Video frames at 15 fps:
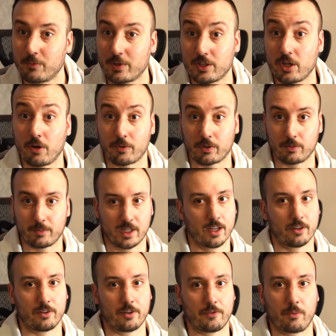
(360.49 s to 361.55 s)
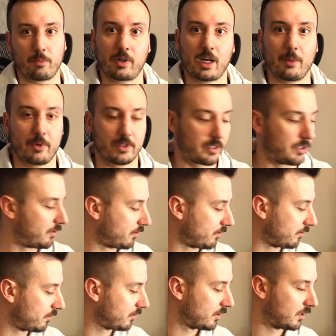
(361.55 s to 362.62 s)
we know we're gonna be held over probably
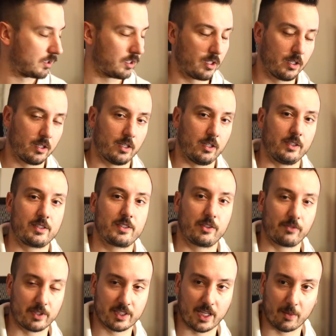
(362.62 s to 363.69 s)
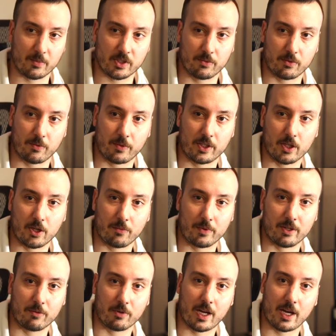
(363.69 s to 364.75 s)
till at least the reception, where we know
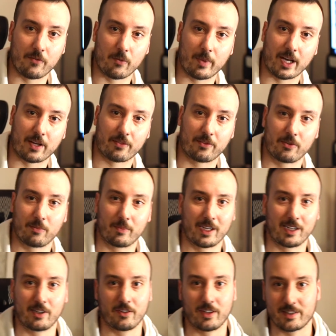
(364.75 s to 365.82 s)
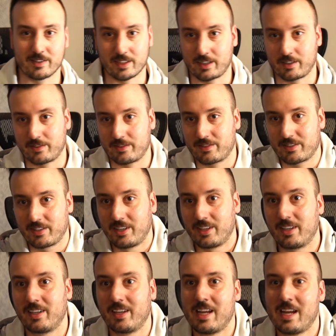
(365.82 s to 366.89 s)
we will have a bathroom. I know that sounds
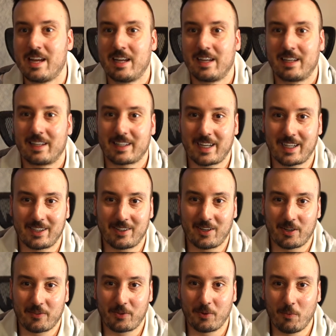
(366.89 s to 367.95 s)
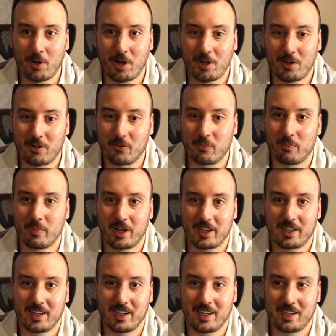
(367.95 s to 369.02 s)
kind of off the wall,
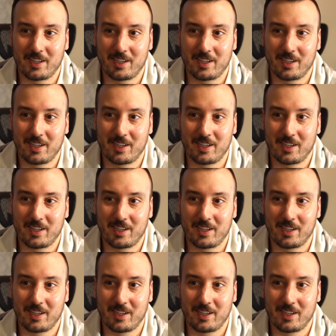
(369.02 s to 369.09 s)
but